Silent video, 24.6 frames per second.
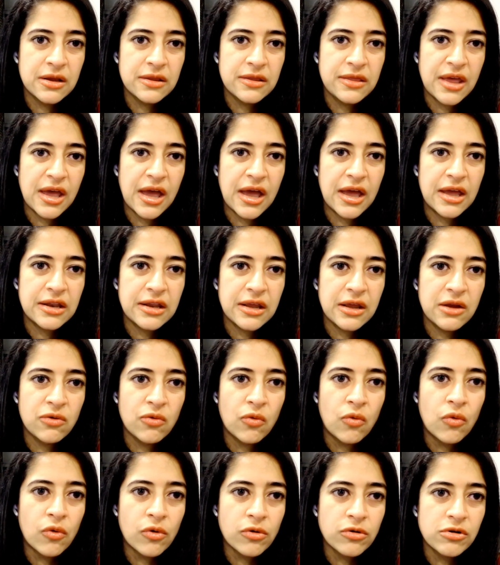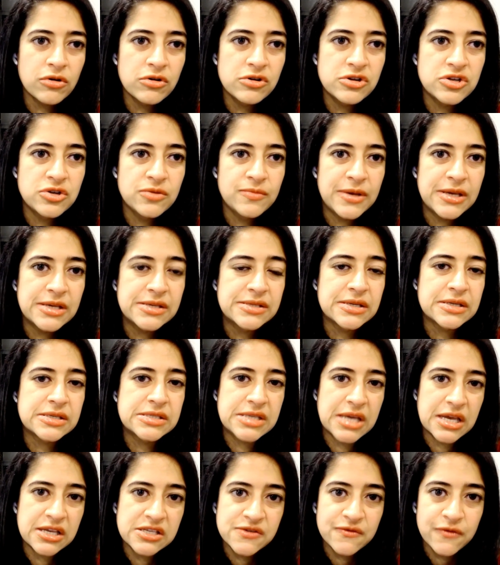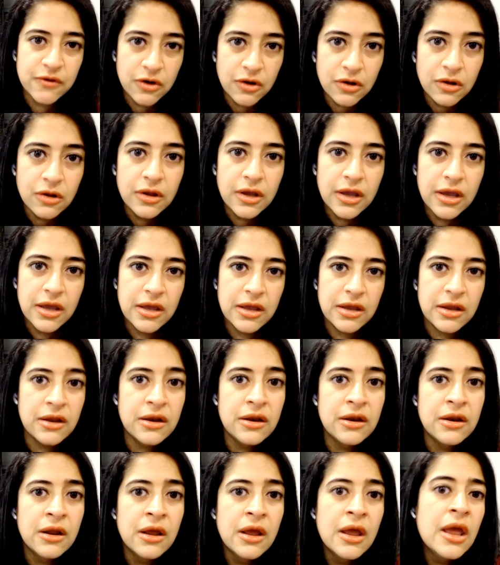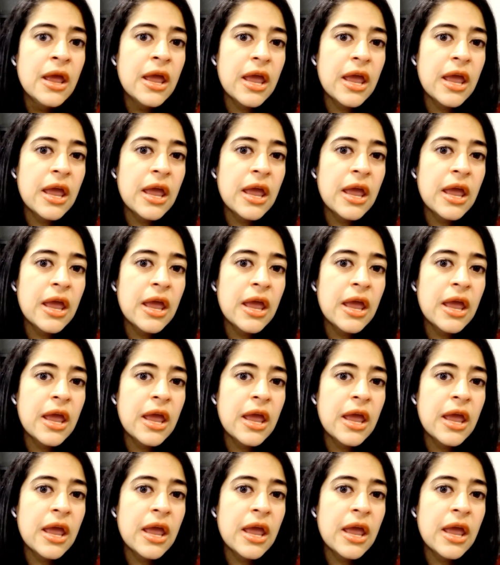that in order to be successful in